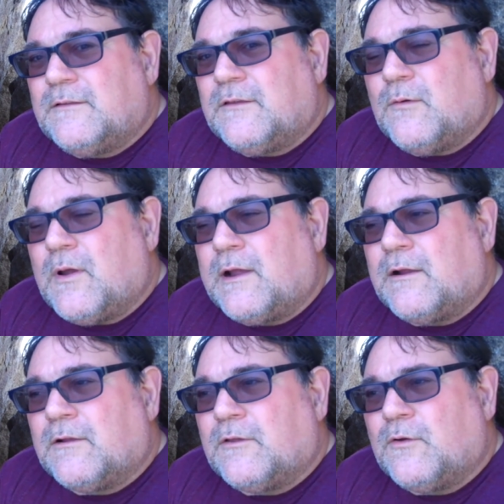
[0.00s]
to
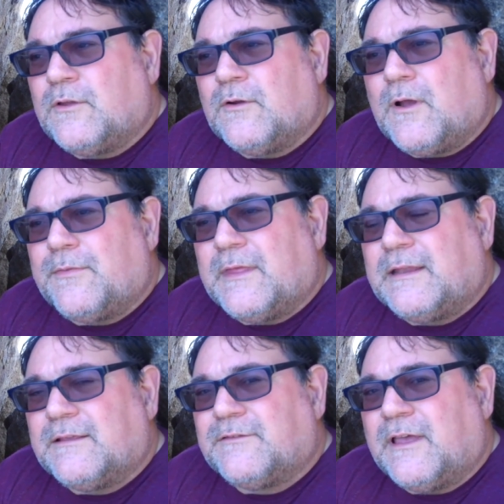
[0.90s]
where you're your
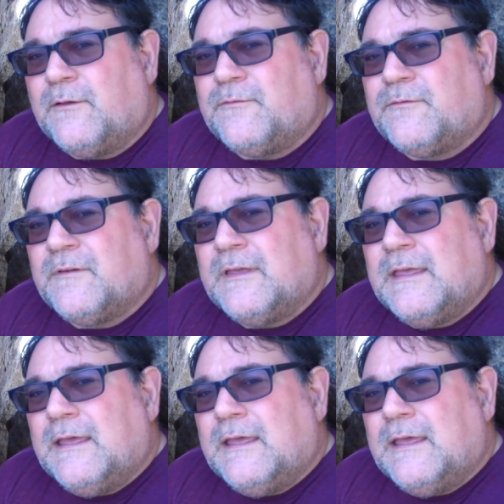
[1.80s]
authentic self